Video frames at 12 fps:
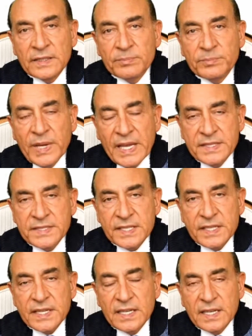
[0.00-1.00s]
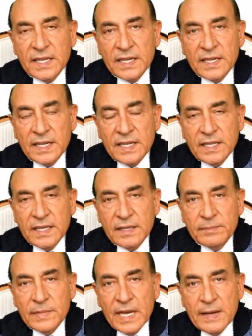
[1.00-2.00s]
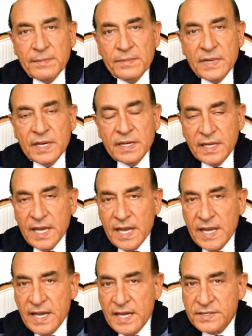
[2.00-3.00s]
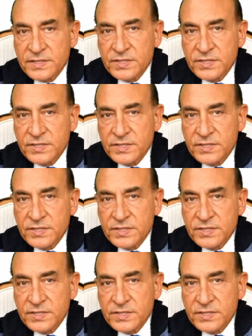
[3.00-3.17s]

basic MKS